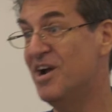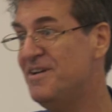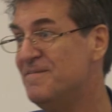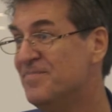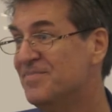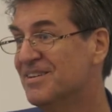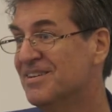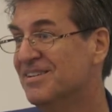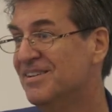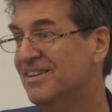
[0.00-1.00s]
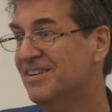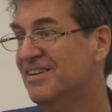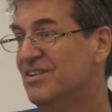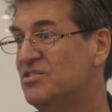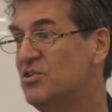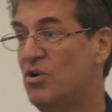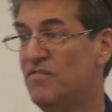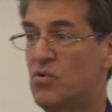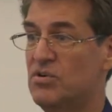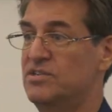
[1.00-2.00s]
Right? So,
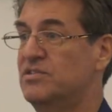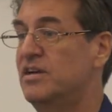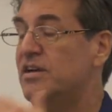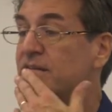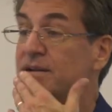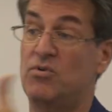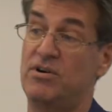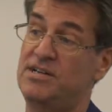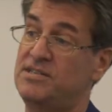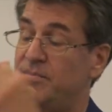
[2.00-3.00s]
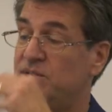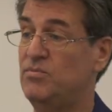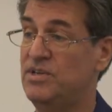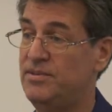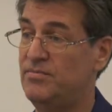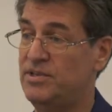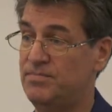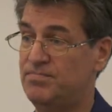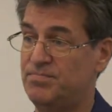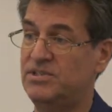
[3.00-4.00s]
of course, it, eh, eh, whereas, I mean, with,
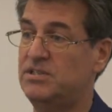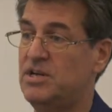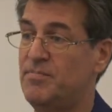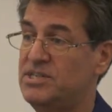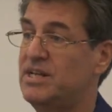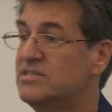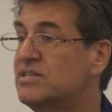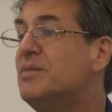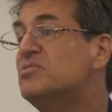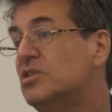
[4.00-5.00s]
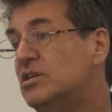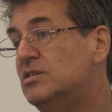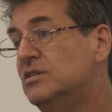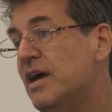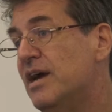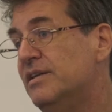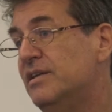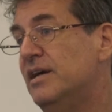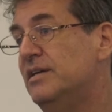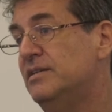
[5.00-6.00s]
with, companies like Samsung
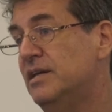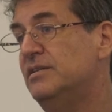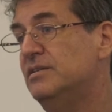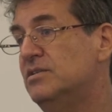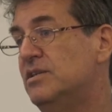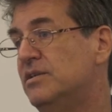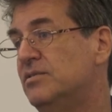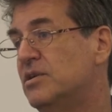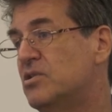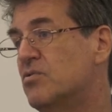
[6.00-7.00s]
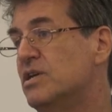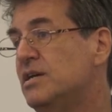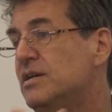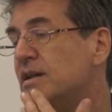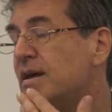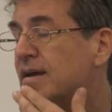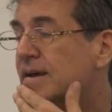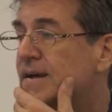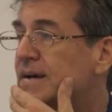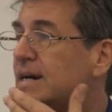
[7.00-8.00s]
and, and you know, the Korean,
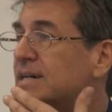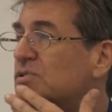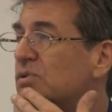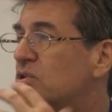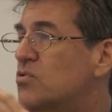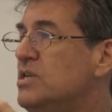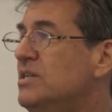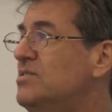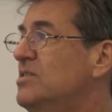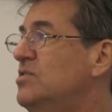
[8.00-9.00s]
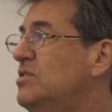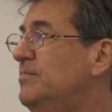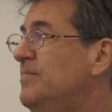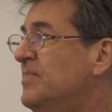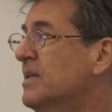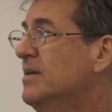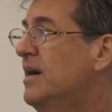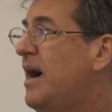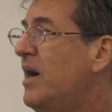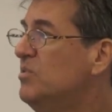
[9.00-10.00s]
uh, sort of the Korean system,
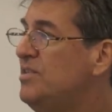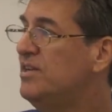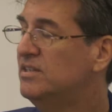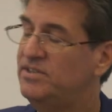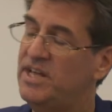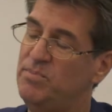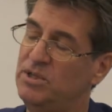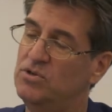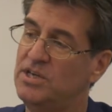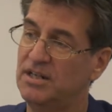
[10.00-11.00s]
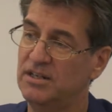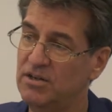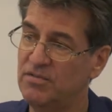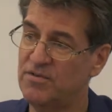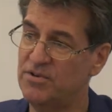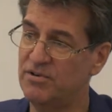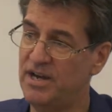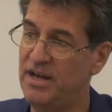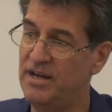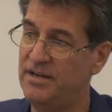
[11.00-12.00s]
I would think that they'd be looking a little further
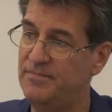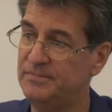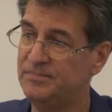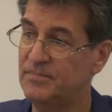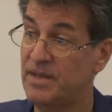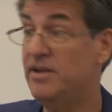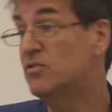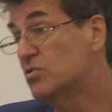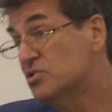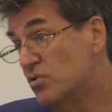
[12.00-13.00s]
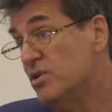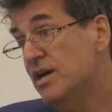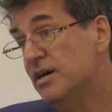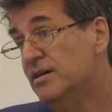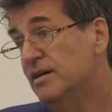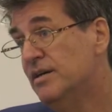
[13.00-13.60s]
ahead. And Korea